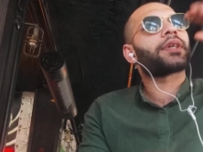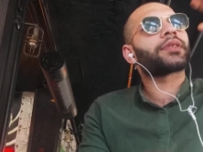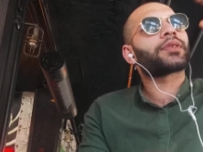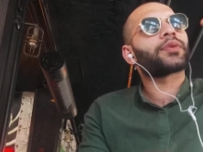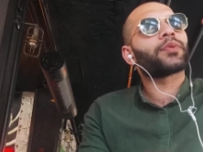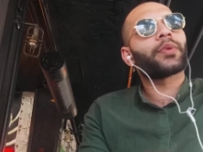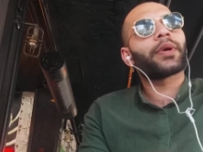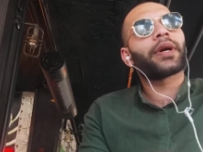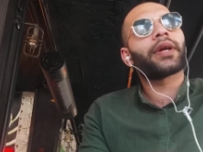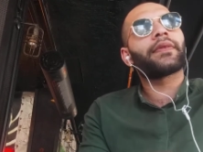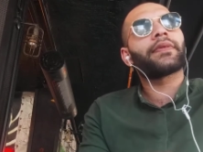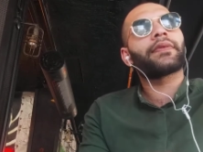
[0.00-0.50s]

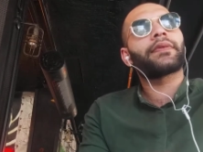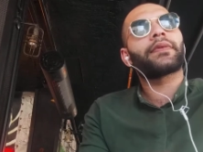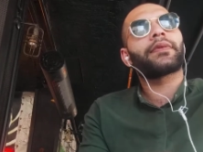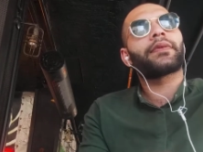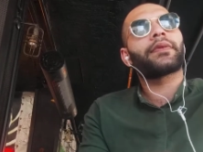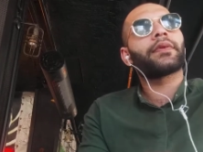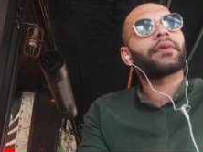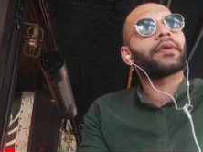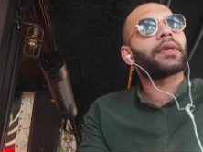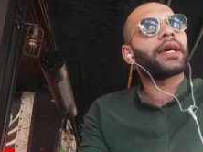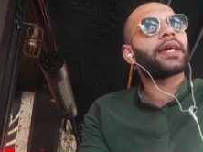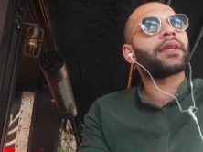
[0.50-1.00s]
went
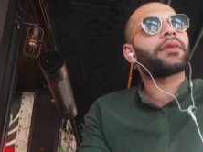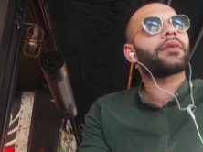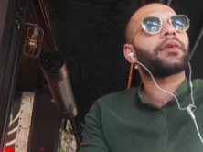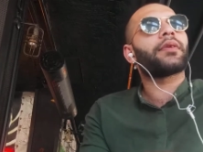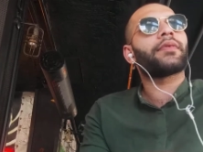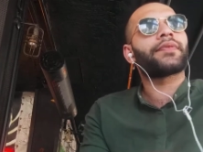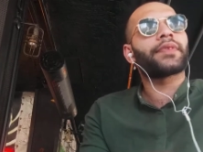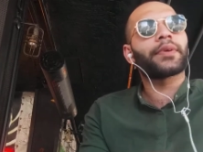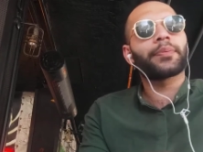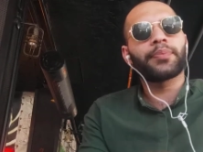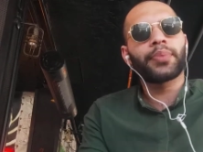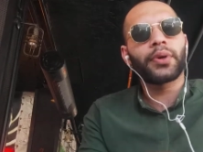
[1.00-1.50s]
the end
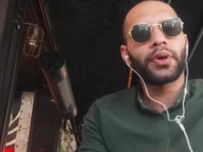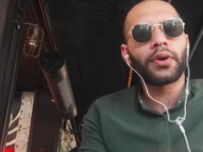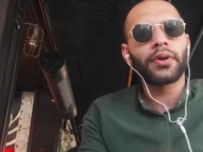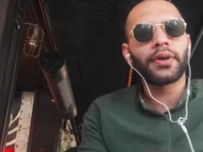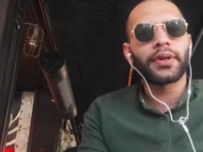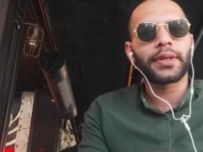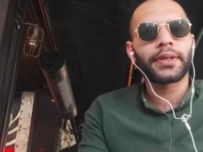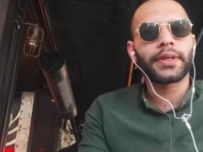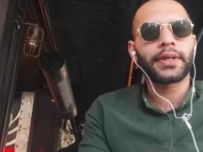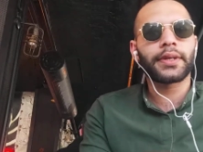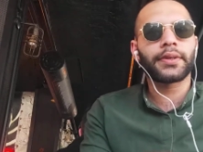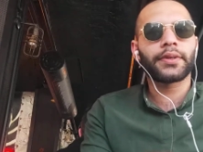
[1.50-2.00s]
of the
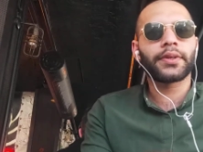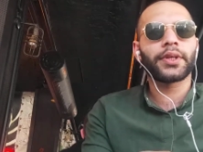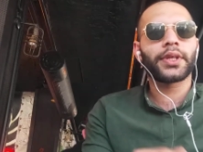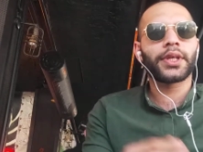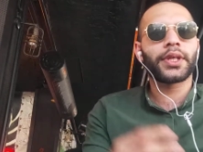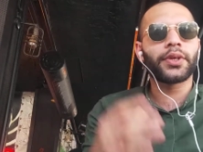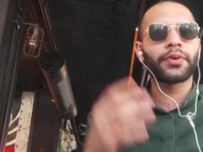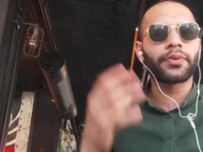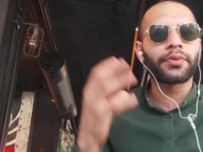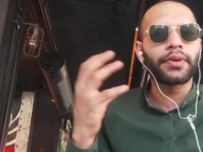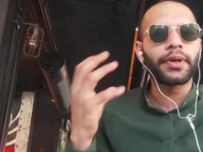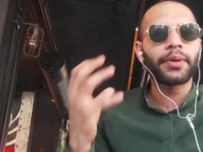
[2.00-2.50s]
point, and
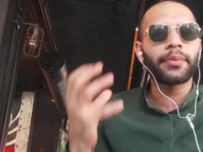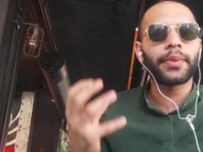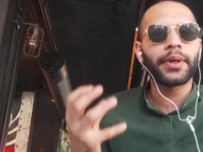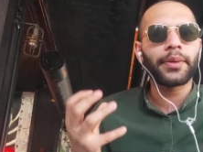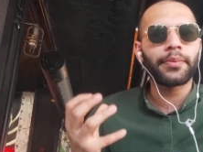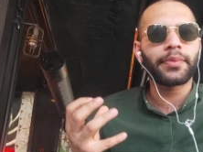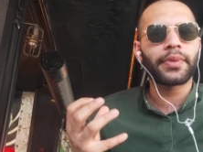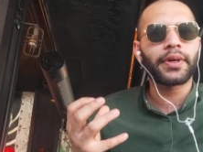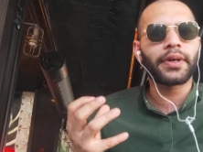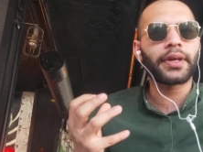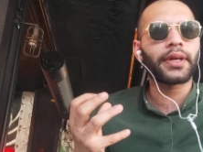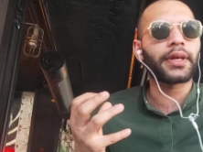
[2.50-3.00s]
you're
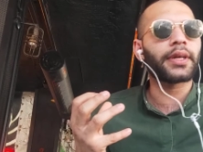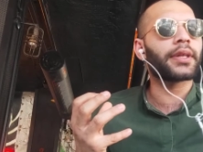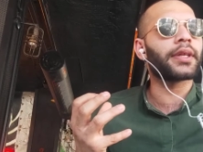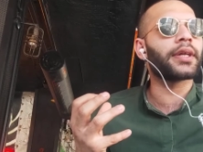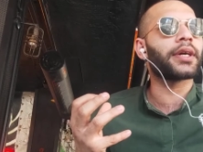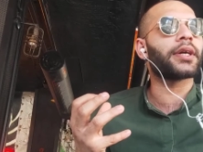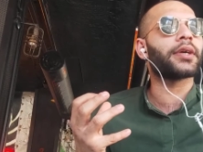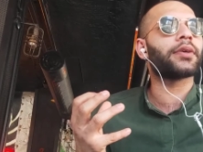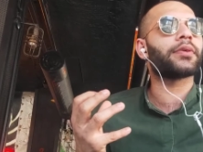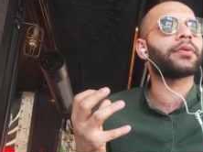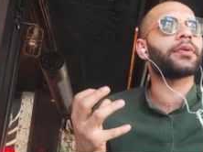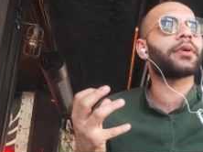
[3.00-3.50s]
remembering
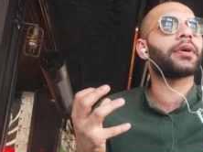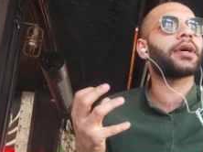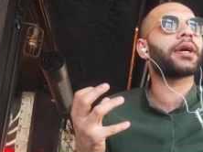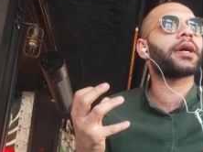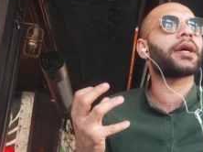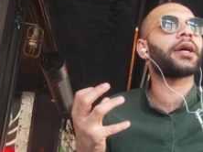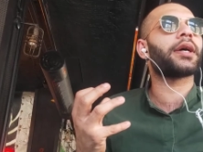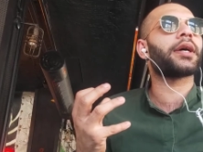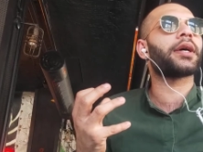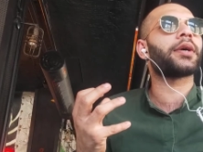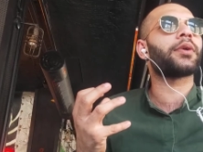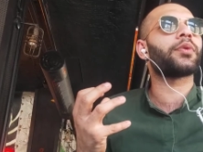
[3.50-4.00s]
now
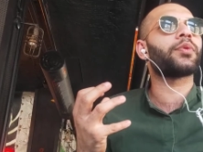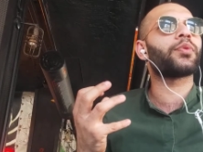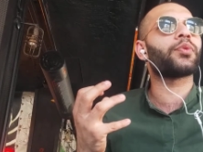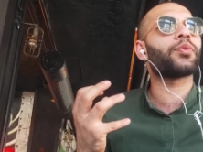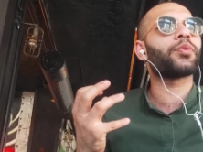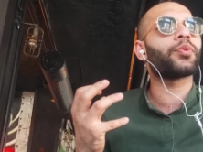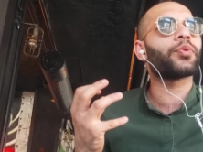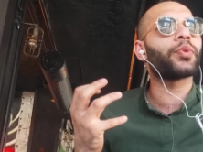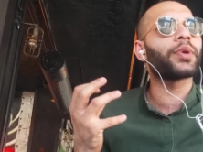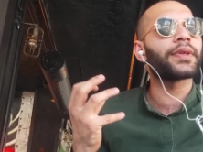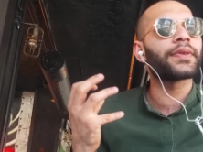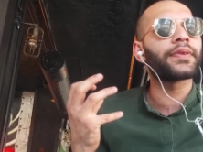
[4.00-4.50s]

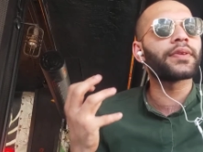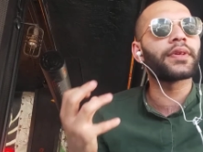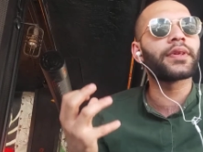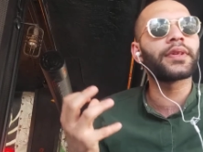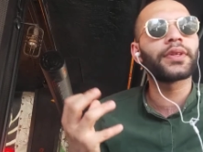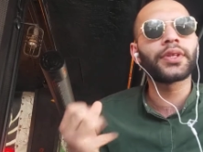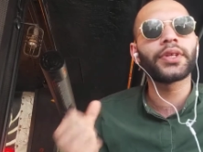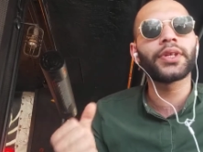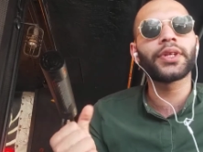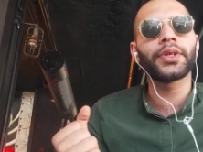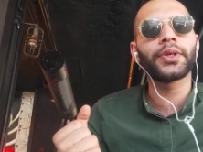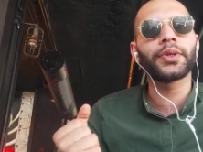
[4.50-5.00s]
what did
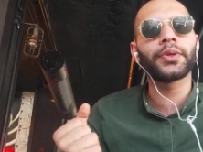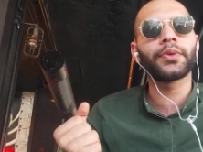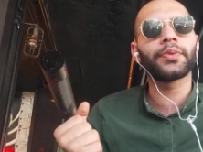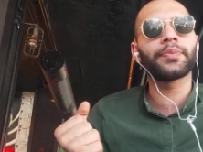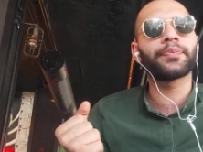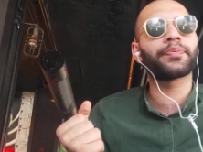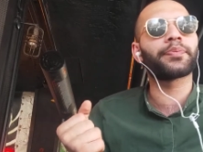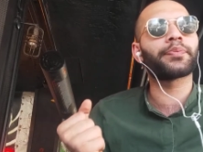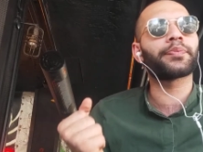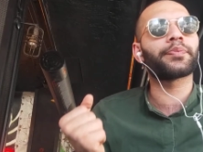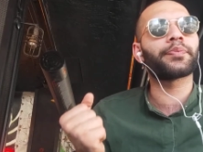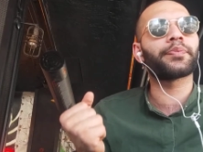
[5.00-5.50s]
you
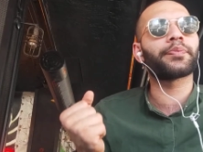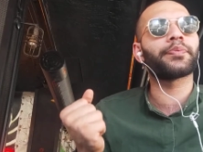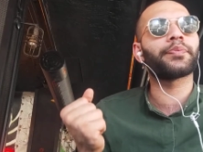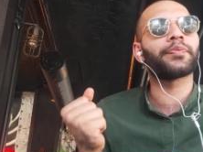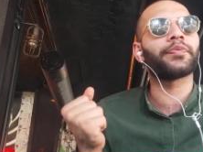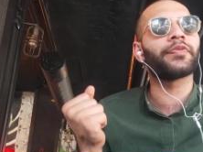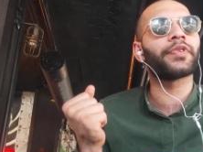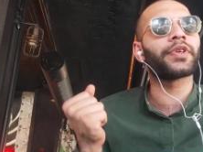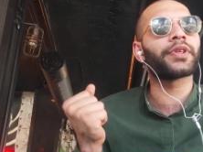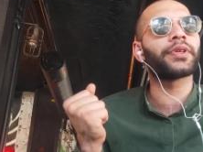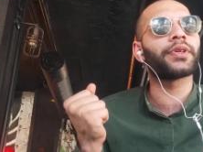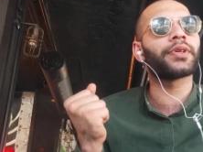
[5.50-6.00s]

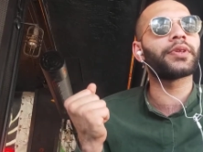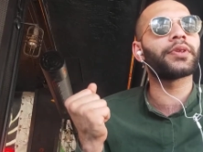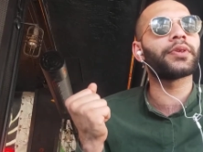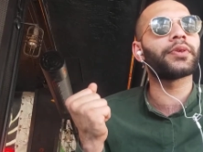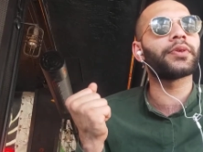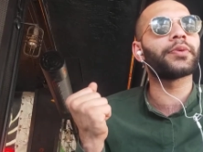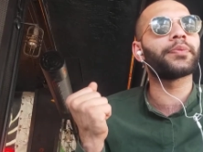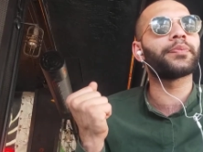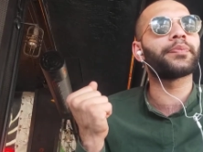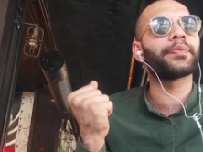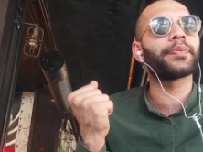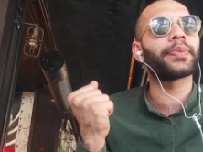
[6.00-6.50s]

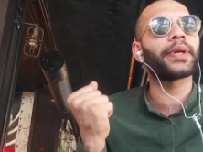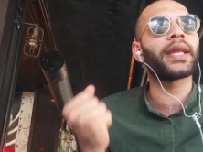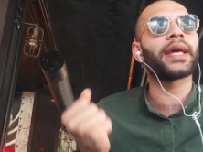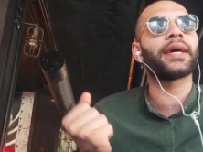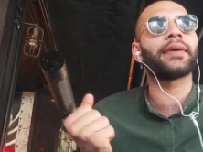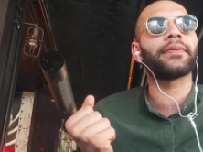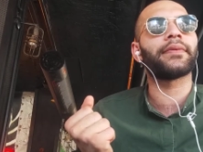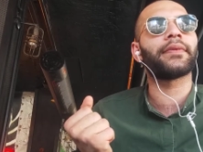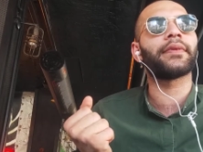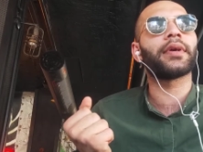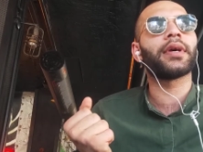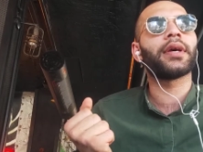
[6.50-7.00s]

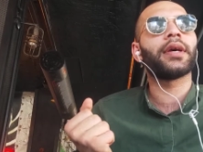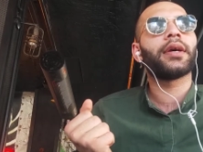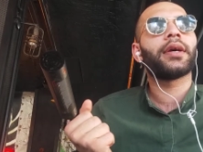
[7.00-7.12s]
plan